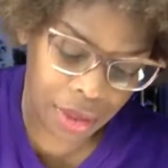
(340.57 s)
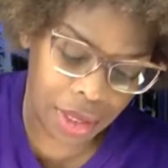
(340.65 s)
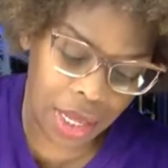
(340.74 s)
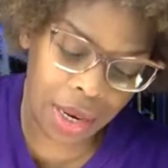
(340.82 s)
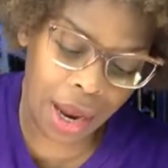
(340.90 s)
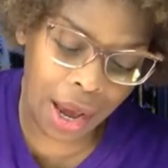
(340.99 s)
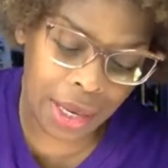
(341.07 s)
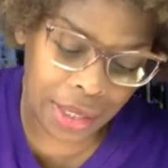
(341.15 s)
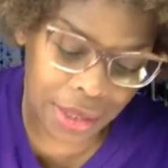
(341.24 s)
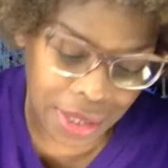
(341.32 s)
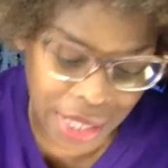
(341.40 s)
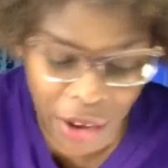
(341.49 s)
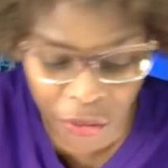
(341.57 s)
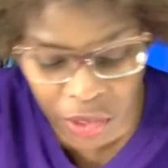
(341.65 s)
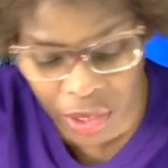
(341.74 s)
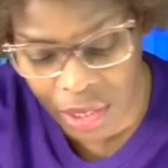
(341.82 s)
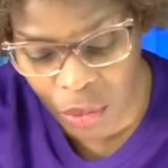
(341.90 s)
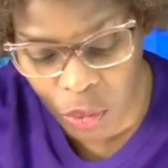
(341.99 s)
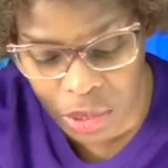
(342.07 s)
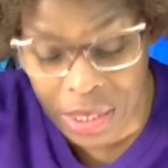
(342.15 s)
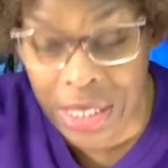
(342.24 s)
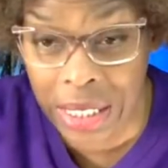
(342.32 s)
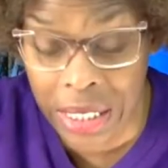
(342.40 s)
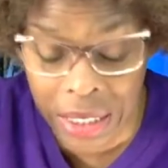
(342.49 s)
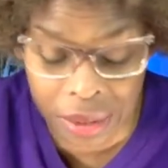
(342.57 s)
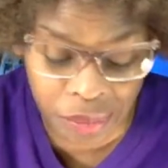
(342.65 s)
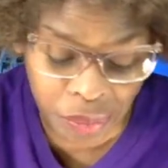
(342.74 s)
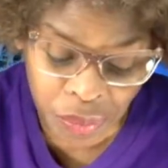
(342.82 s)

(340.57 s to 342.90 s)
Then I definitely will see it.